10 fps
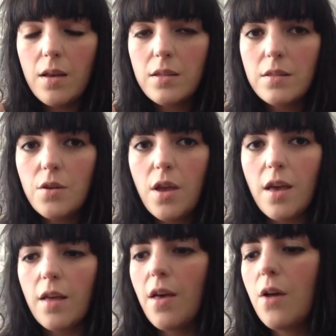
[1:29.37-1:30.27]
So
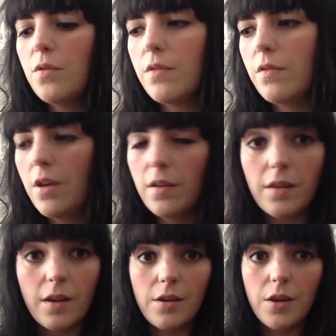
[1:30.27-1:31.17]
yeah, that was the first
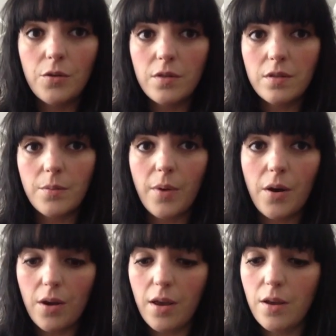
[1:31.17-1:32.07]
thing I noticed
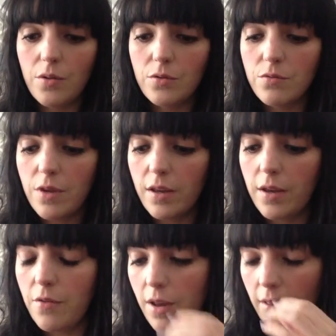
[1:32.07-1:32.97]
about it. It was
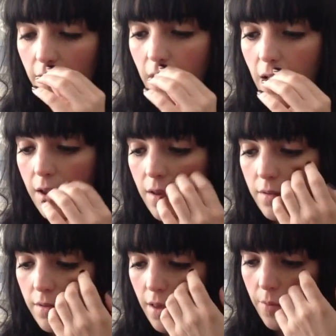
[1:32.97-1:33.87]
really, really
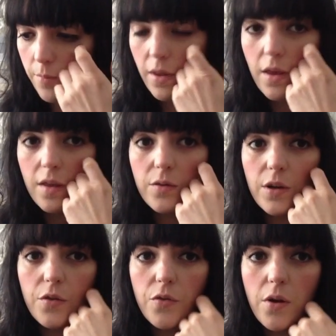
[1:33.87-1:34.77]
light, so I
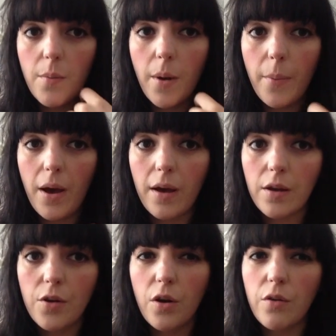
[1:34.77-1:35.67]
could throw it in my bag
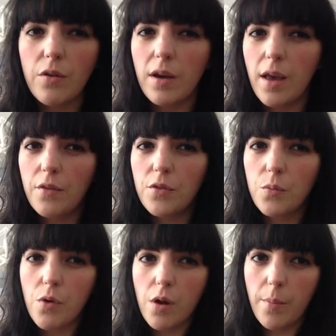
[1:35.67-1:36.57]
and not really have to
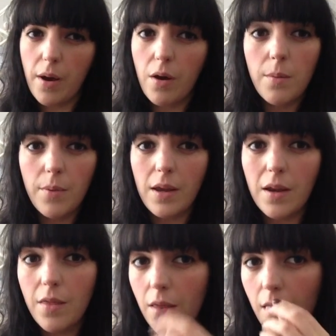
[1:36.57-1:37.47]
worry about it being
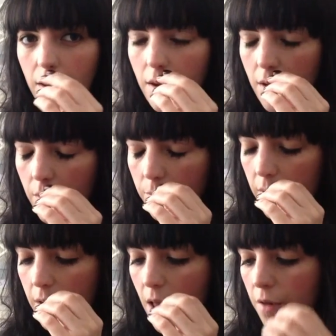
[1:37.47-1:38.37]
in there, you know,
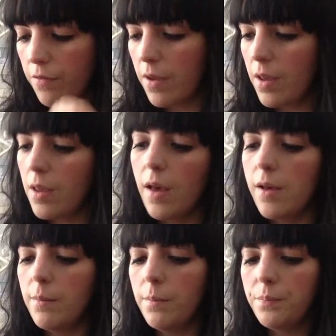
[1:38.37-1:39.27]
being heavy,
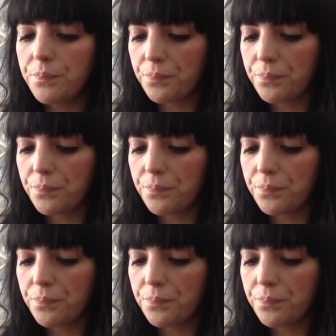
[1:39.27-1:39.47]
and